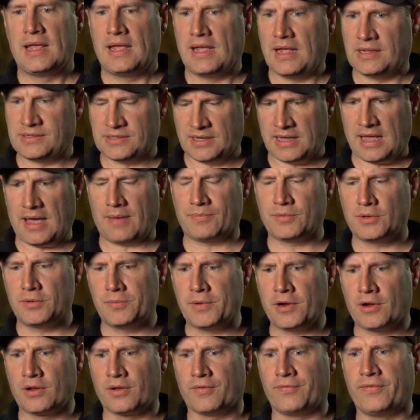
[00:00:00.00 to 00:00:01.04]
It's a Captain
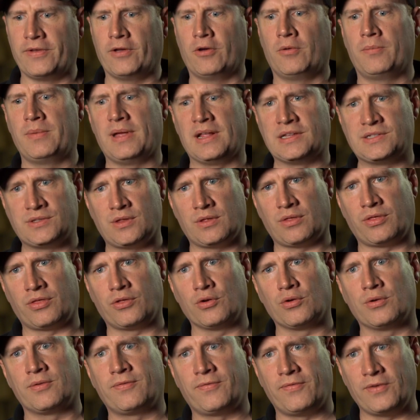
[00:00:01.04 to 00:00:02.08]
America film. It's the
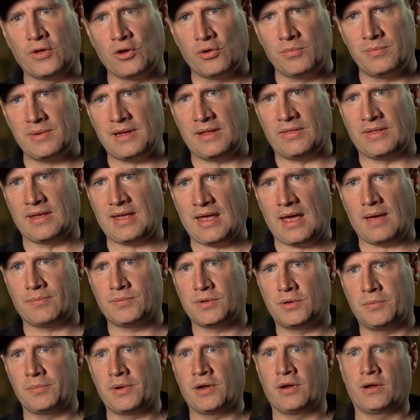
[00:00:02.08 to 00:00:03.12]
third film in the
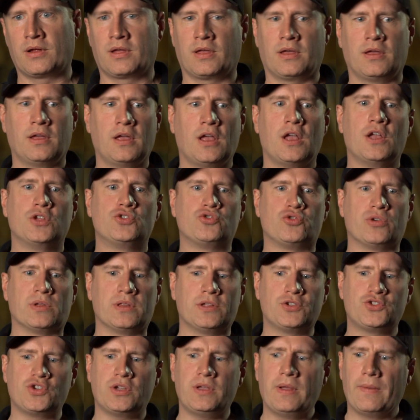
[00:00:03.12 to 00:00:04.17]
Captain America
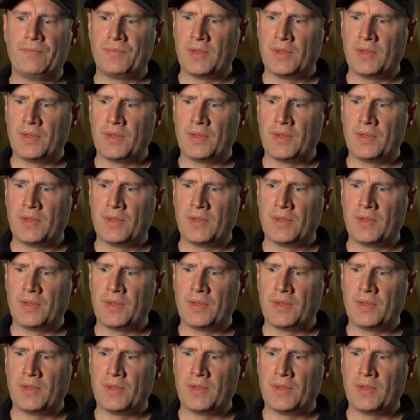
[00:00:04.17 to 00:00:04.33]
trilogy,